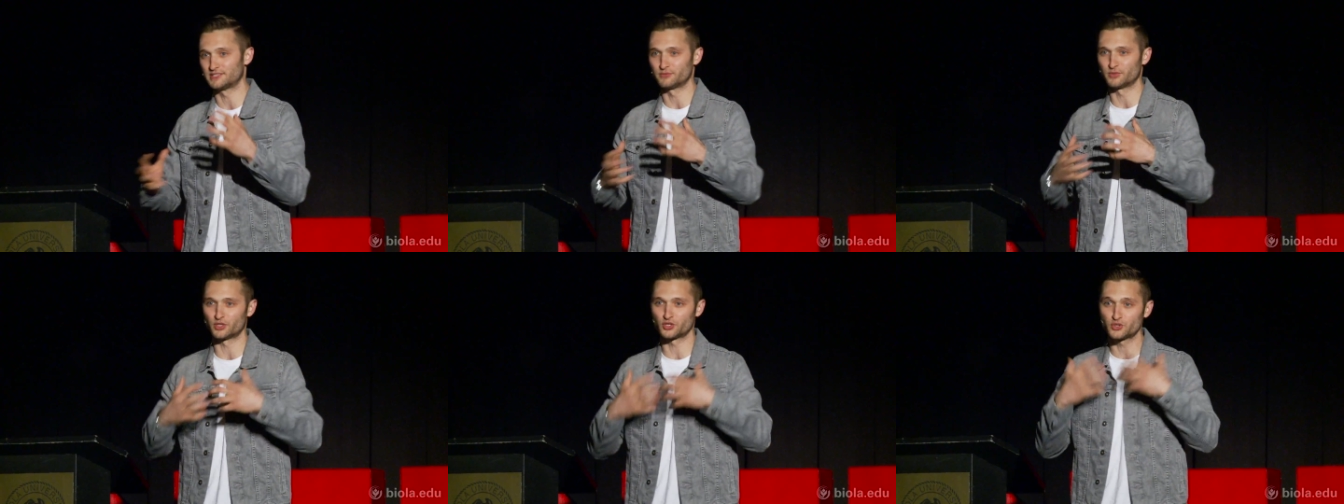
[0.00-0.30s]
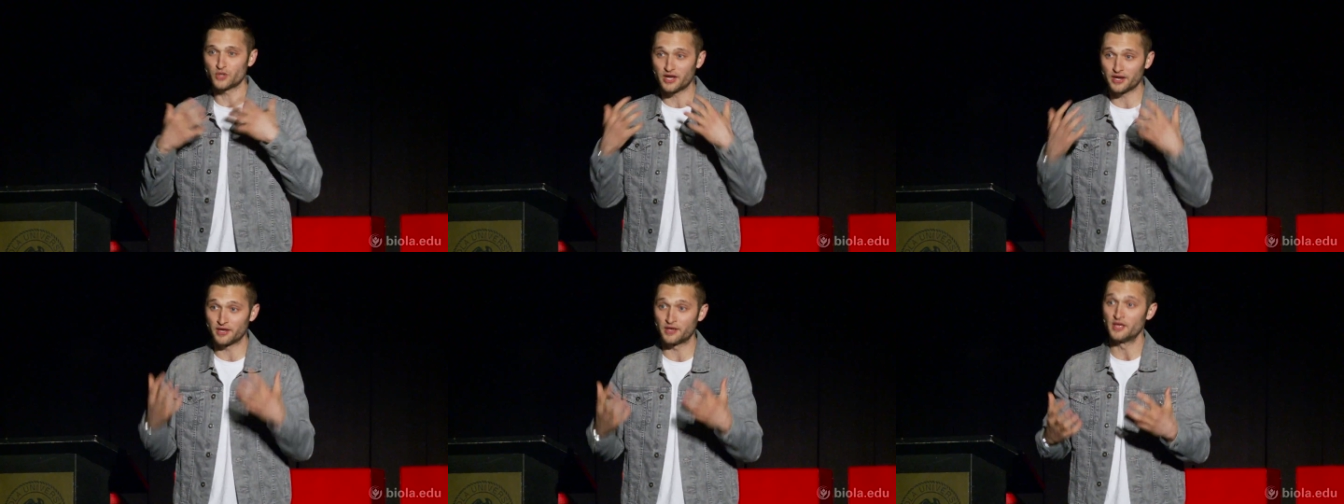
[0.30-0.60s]
and we were
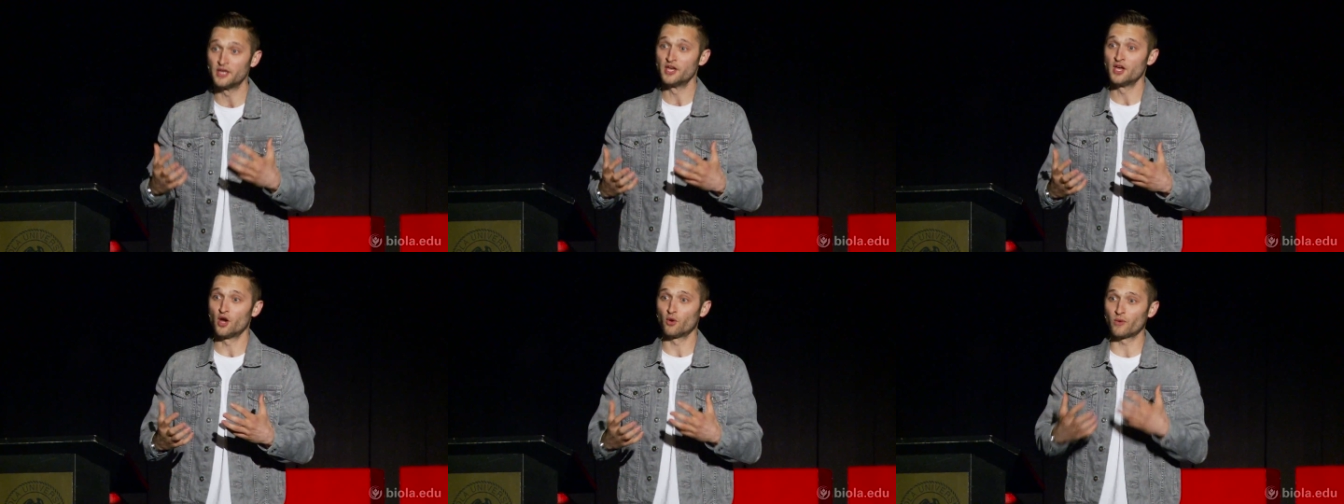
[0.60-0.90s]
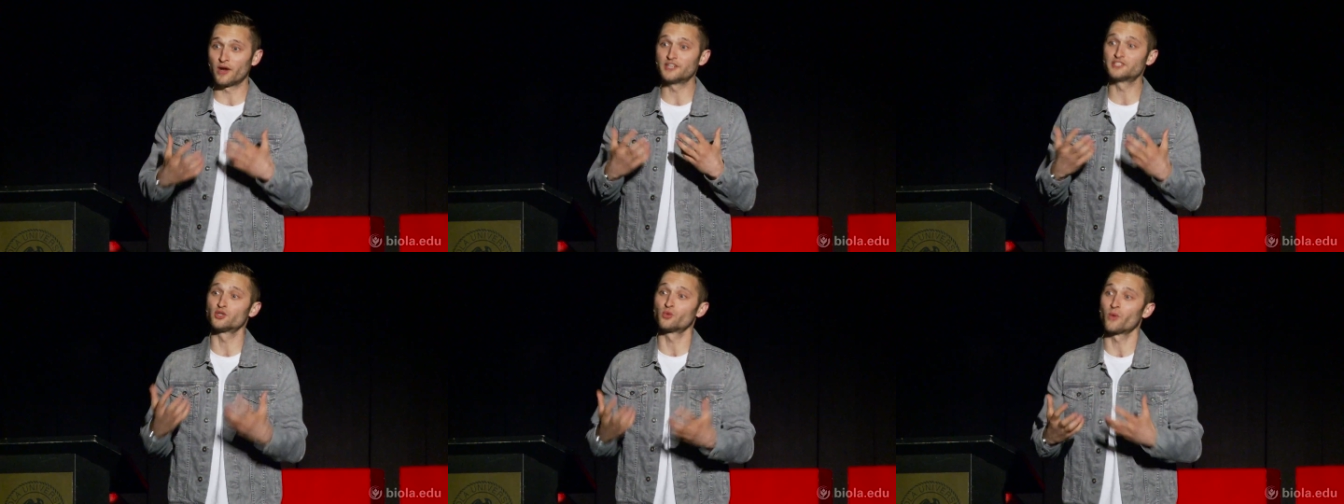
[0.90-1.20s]
trying to
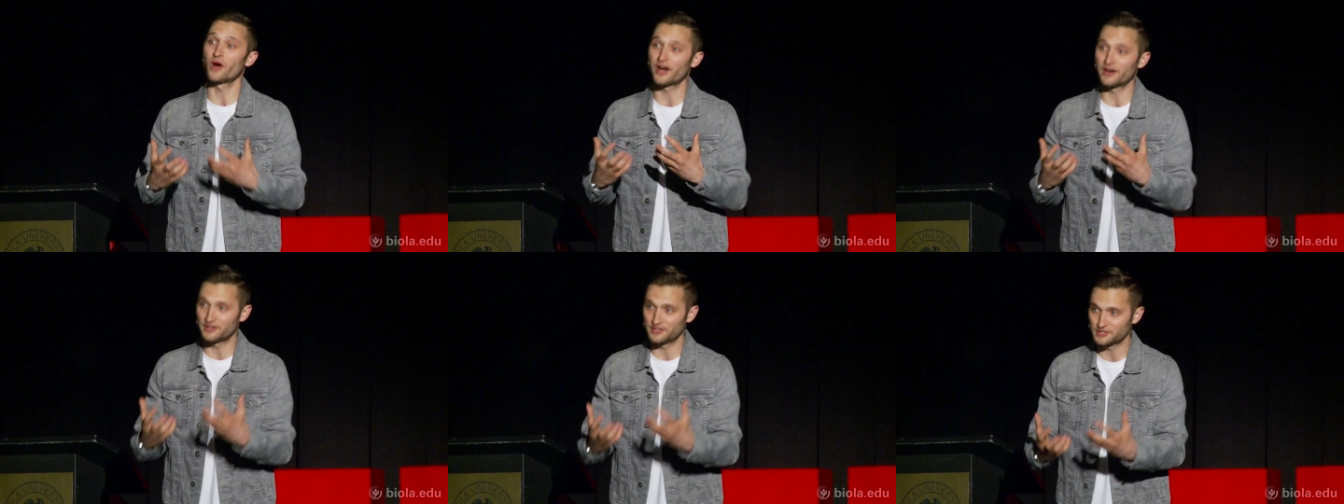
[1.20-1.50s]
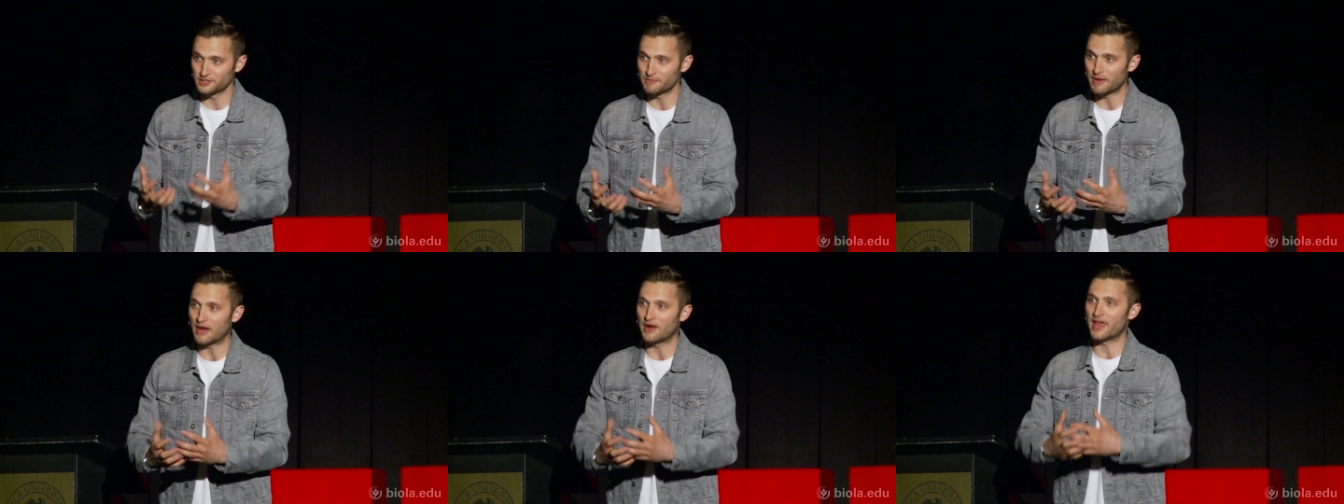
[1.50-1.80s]
raise
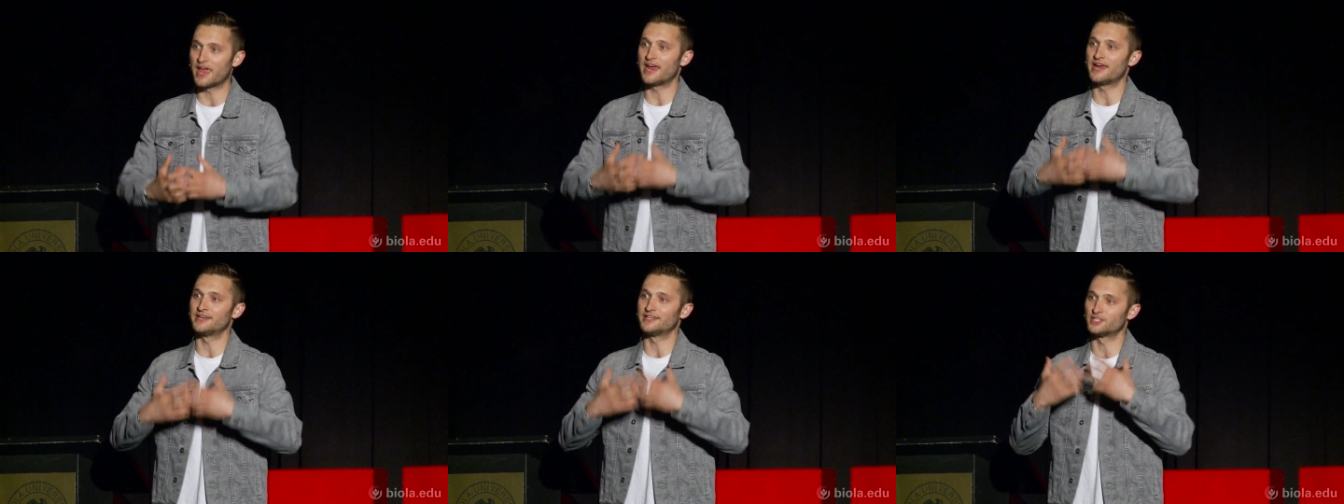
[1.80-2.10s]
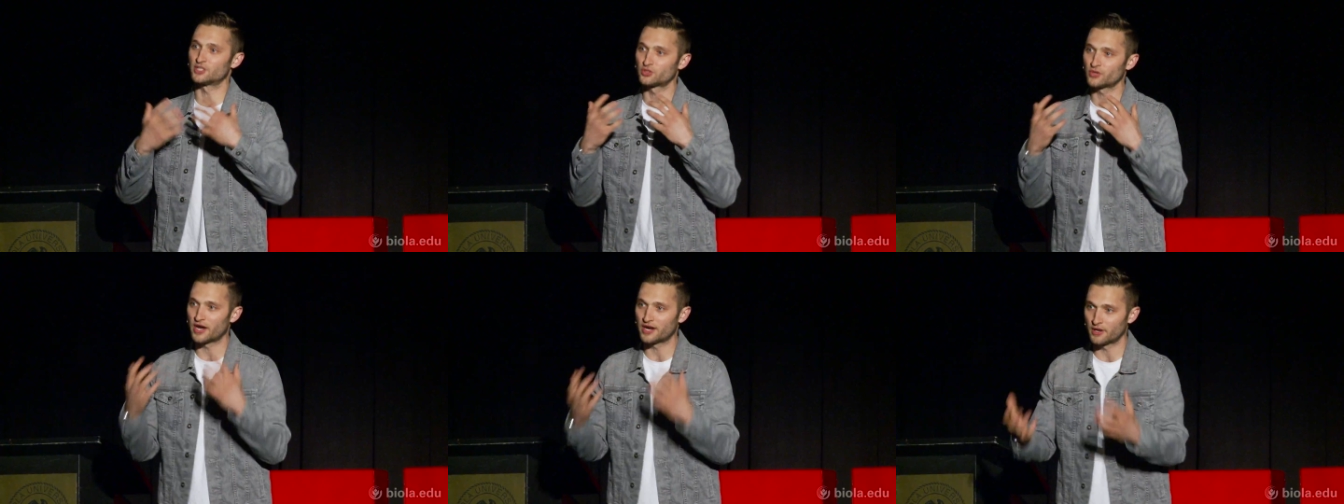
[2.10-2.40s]
awareness about Haiti
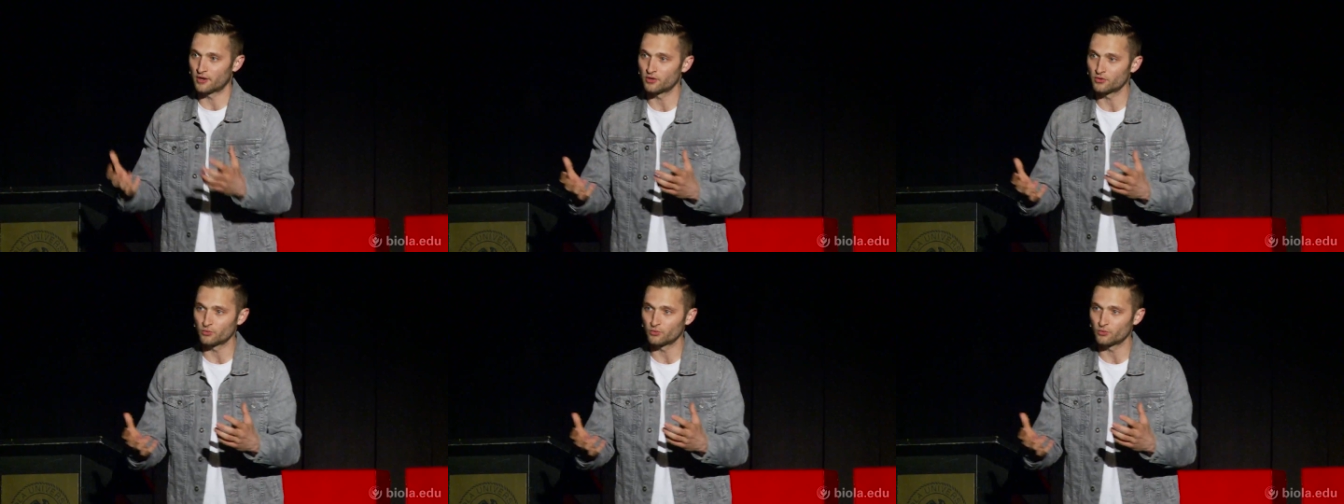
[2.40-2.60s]
and trying to